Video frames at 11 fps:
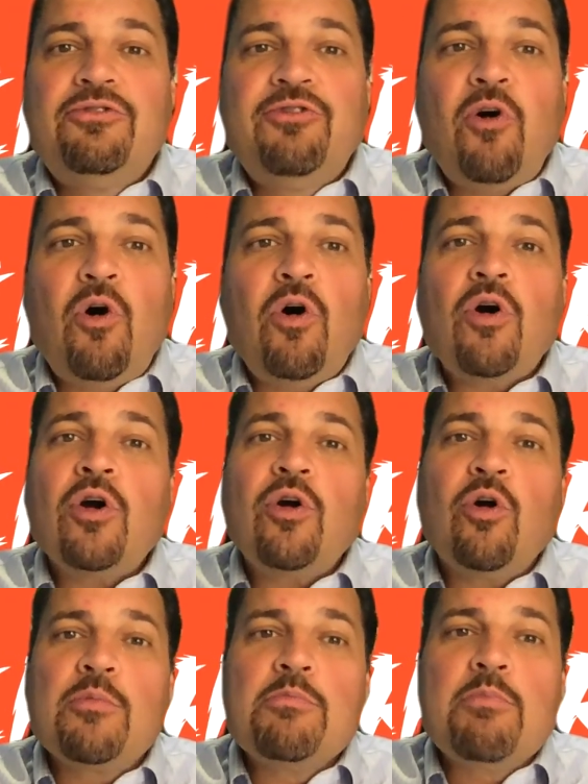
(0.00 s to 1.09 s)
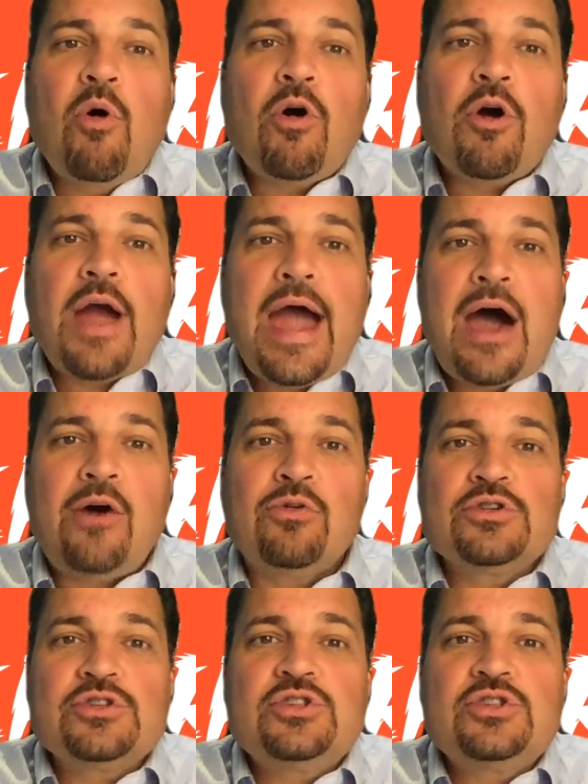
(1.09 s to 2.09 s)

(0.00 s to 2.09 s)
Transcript: four or more hours